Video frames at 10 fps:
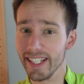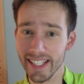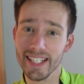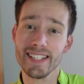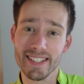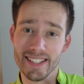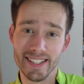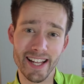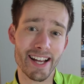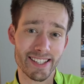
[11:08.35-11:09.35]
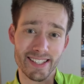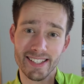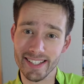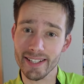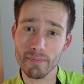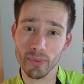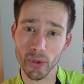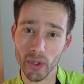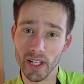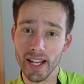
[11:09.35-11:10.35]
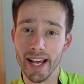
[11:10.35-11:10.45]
It is that simple.